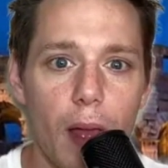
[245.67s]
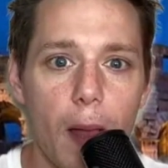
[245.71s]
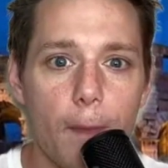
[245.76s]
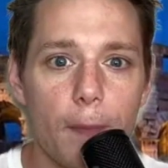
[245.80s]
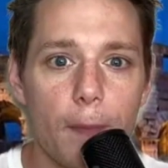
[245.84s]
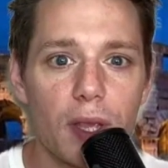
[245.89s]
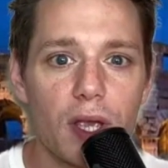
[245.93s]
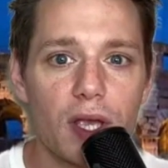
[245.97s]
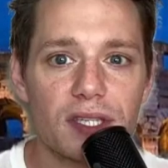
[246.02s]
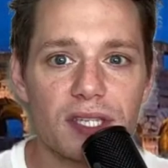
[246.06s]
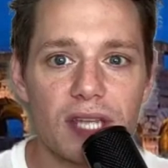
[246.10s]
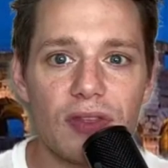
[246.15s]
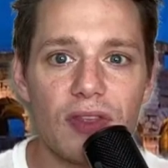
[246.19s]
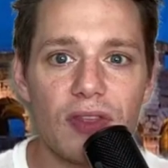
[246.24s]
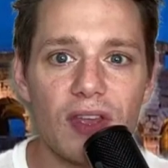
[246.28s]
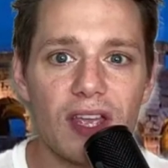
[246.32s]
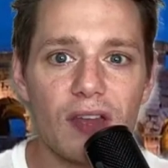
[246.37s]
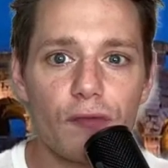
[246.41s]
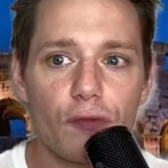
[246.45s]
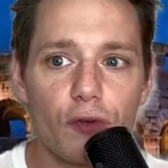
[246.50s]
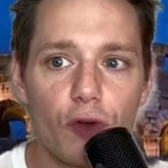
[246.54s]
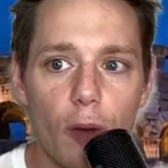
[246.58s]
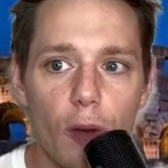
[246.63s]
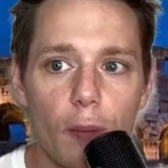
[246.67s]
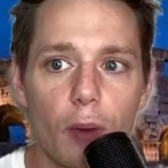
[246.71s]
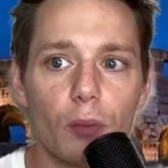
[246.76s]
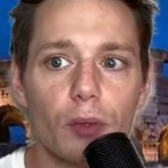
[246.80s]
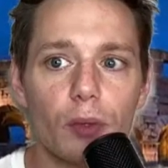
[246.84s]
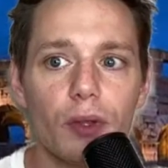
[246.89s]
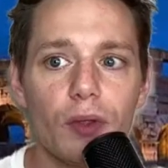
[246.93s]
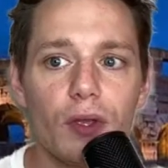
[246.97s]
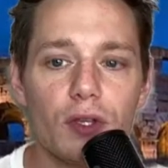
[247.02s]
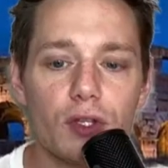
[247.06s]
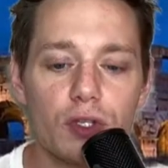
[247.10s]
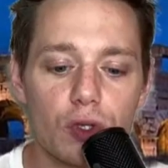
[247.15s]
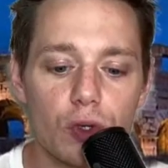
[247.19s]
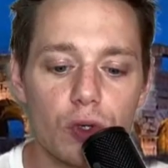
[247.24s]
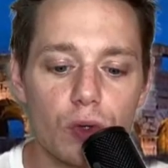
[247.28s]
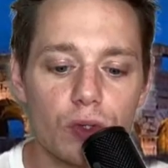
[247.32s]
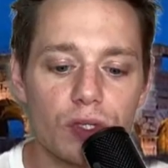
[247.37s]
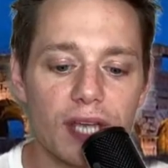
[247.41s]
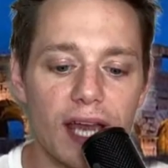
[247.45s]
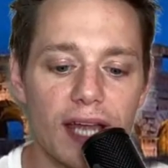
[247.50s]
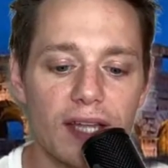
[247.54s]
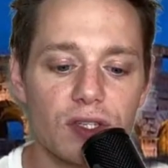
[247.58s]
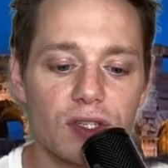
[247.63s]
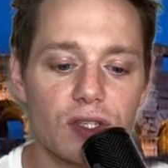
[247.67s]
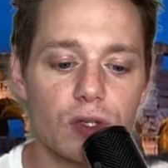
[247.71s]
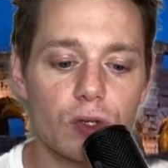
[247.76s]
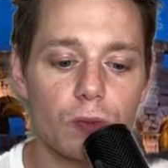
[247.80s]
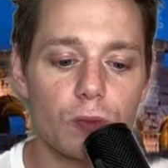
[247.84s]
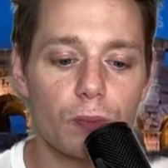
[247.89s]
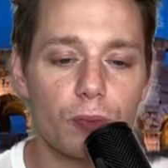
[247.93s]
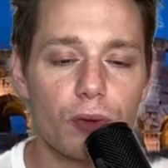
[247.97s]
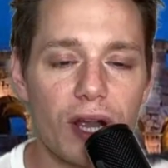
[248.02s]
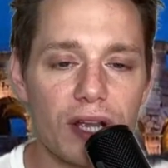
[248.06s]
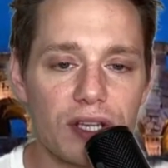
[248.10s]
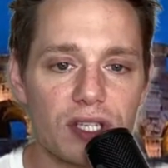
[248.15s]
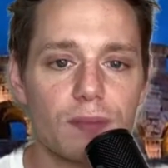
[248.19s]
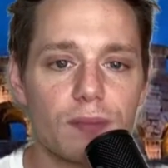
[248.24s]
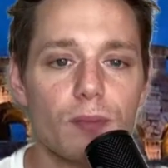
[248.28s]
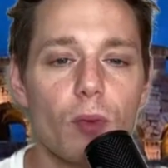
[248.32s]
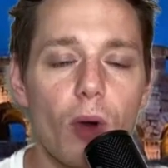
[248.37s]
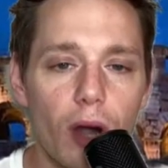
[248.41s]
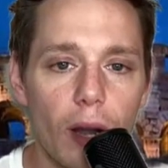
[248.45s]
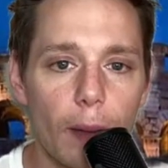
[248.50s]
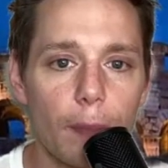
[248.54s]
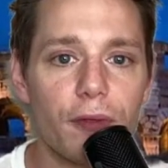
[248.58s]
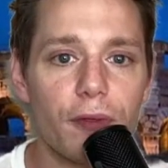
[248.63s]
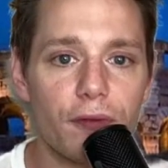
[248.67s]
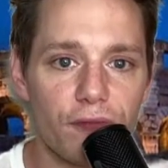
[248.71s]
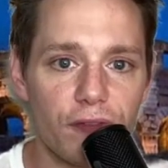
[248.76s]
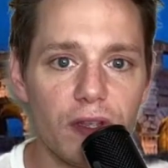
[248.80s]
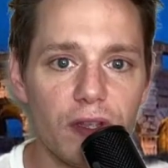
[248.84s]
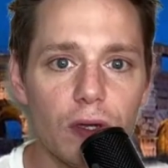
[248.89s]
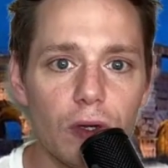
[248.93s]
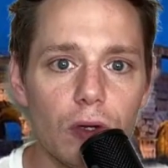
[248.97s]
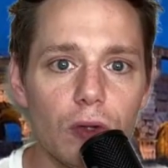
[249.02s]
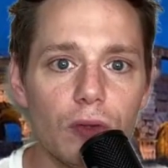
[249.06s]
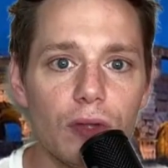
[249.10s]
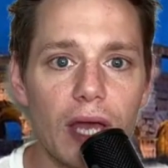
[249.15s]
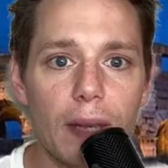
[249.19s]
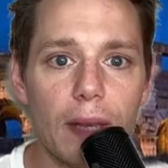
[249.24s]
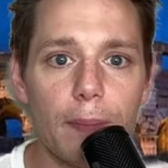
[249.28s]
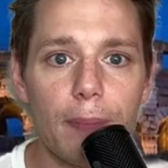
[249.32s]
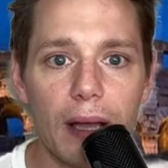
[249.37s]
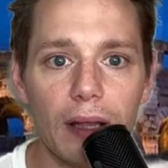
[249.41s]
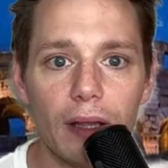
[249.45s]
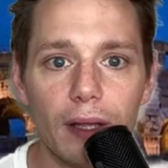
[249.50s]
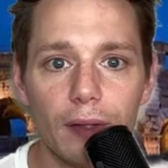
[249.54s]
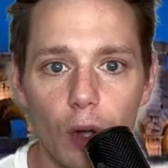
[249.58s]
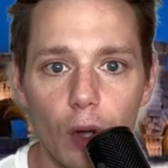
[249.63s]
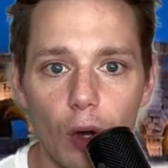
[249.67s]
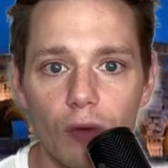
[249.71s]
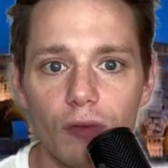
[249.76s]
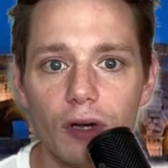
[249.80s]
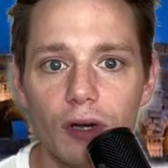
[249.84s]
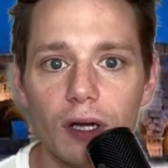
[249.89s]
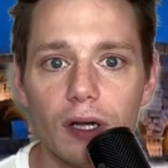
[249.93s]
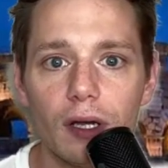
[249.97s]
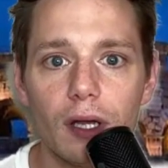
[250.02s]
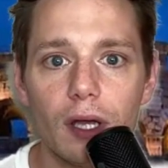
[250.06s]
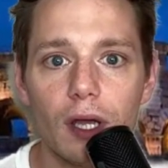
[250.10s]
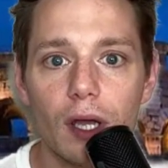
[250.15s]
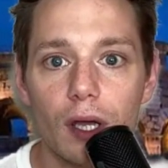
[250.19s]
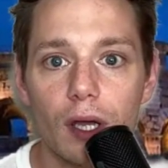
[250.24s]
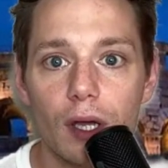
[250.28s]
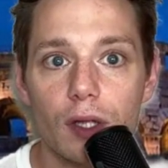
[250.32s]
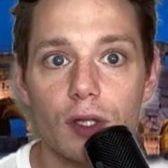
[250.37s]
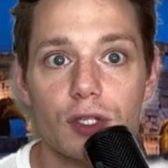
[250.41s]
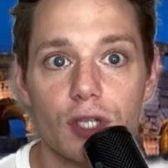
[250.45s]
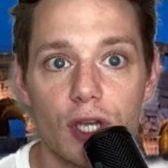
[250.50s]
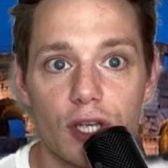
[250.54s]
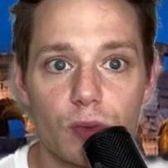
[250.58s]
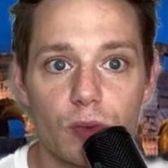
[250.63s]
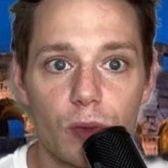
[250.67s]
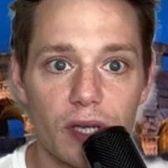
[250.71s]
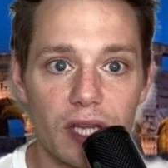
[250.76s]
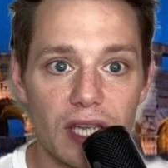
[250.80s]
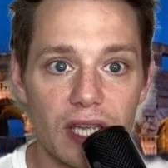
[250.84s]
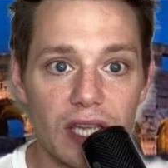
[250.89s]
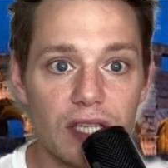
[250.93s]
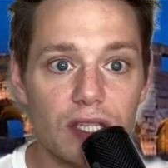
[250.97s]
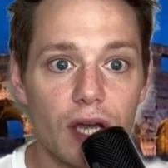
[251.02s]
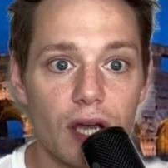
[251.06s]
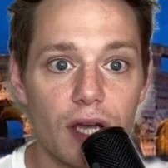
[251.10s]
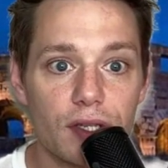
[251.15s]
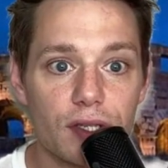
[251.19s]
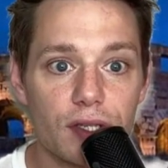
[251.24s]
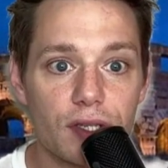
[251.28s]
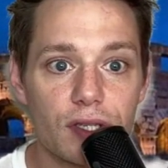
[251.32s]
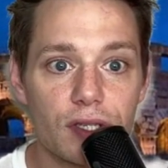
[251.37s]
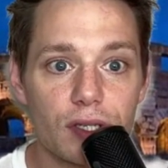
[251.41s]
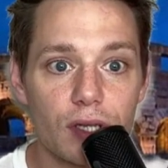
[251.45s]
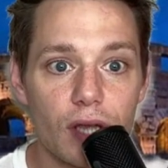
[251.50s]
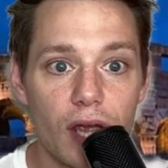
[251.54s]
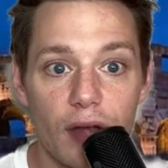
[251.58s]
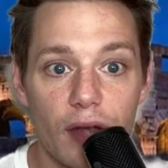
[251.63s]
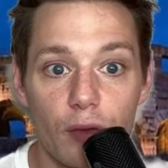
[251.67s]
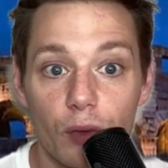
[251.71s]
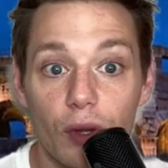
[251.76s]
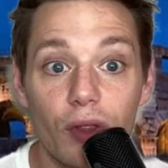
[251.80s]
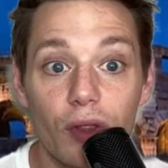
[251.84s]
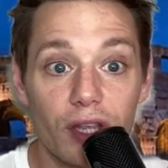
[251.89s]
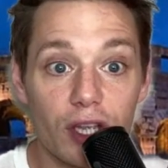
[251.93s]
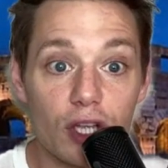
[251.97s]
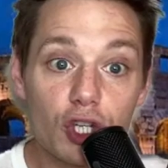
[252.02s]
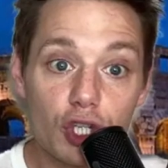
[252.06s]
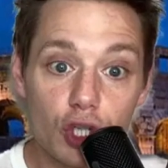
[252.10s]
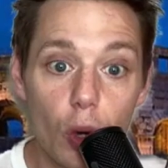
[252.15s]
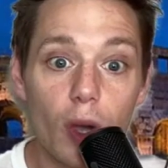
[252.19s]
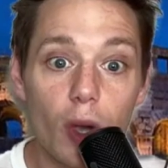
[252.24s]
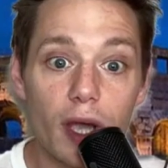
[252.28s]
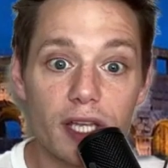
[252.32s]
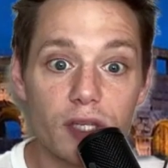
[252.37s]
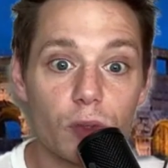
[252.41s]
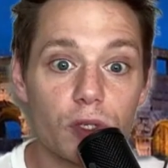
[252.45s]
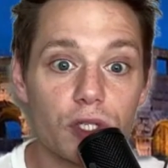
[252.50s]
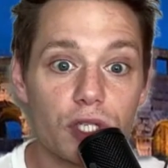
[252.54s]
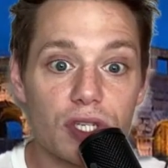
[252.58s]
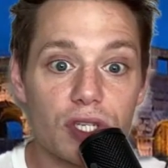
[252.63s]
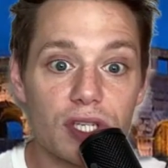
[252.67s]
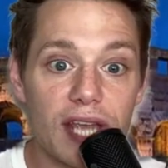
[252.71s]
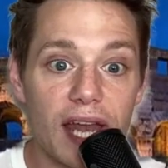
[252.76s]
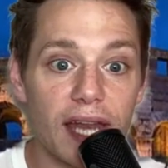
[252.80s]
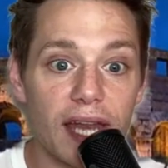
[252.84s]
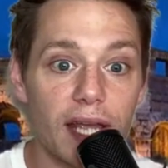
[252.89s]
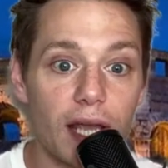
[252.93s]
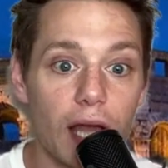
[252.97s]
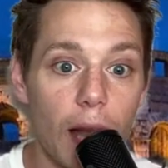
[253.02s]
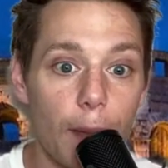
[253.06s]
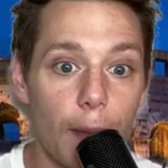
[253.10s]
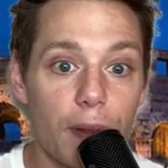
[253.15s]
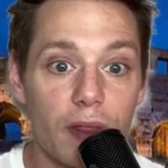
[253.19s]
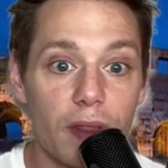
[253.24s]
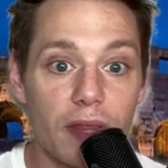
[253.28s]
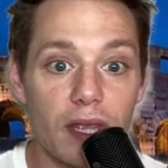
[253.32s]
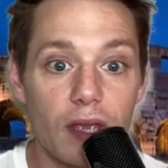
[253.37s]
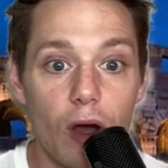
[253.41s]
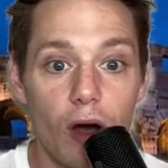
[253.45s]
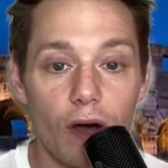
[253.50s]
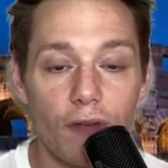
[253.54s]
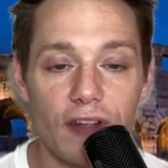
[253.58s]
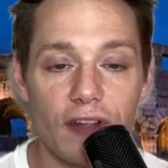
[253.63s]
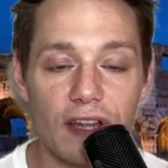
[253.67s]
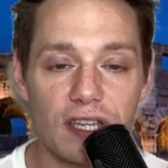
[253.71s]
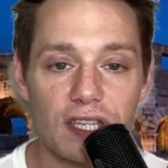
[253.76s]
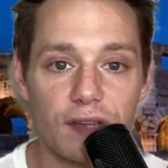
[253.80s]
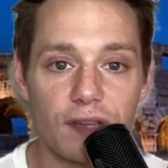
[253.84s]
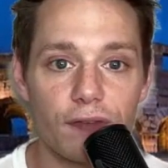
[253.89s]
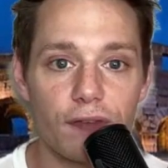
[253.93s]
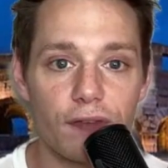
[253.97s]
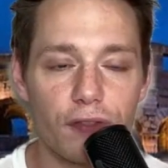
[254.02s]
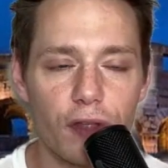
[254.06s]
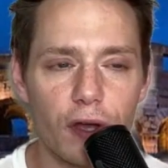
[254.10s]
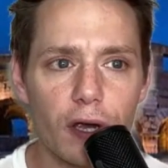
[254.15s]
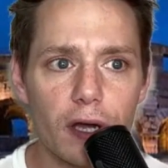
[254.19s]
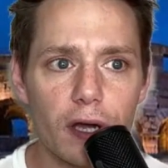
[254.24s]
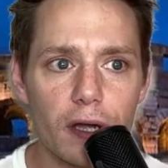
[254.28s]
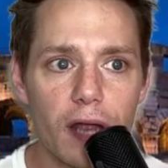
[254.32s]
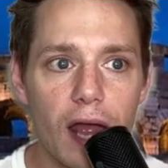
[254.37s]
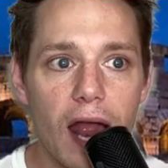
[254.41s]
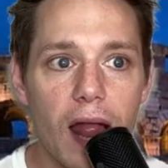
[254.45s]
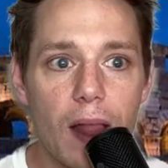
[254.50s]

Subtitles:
Because I think if Roma really do tend to press more up the field and Bellanova does what he does and really enjoys, which is getting up in the offensive third,